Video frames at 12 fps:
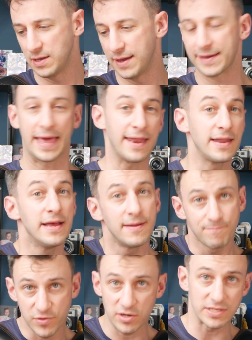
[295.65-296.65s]
Again,
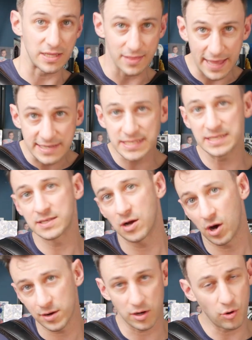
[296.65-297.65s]
There's a lesson
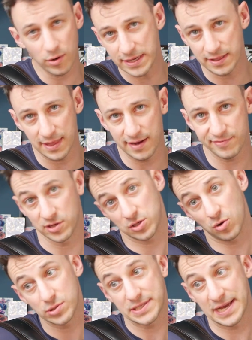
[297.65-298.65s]
on Accordion Love. There's a
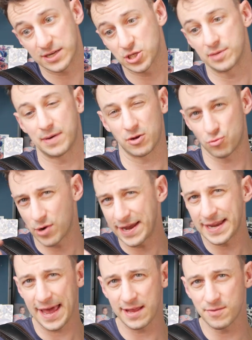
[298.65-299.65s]
whole section about right
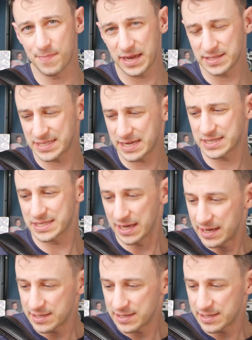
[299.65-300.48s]
hand basics.